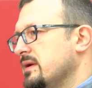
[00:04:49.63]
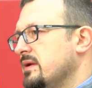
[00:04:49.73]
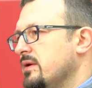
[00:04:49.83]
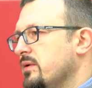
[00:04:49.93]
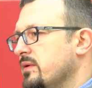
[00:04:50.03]

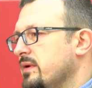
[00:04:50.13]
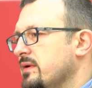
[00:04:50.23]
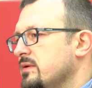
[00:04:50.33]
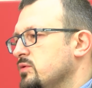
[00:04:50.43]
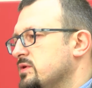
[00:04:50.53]
you know
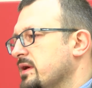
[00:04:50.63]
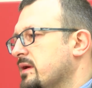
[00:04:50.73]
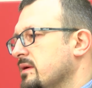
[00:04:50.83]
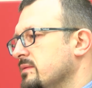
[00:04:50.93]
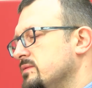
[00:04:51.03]
to
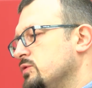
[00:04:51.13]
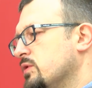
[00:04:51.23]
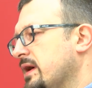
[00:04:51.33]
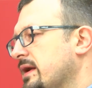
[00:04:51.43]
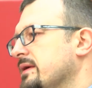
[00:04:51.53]
take to
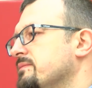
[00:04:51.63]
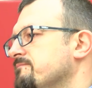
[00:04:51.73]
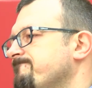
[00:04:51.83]
kind of